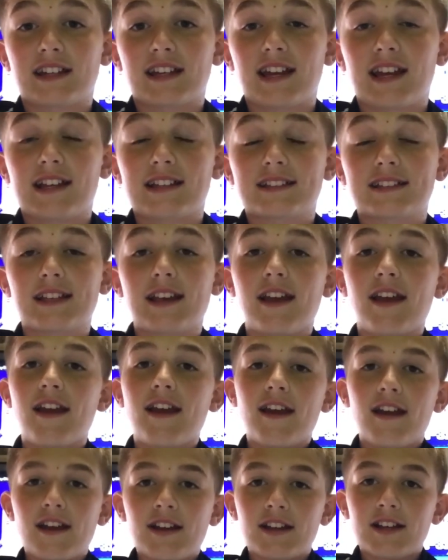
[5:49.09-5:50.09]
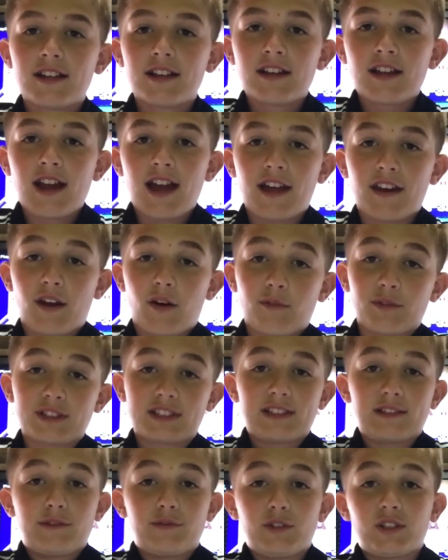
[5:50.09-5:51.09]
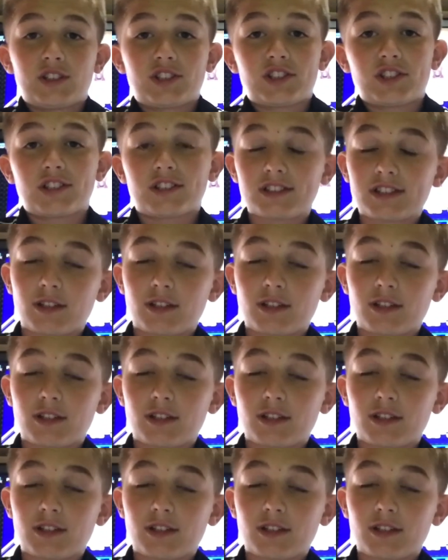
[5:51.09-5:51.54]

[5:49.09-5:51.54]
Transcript: guess. And obviously fixtures.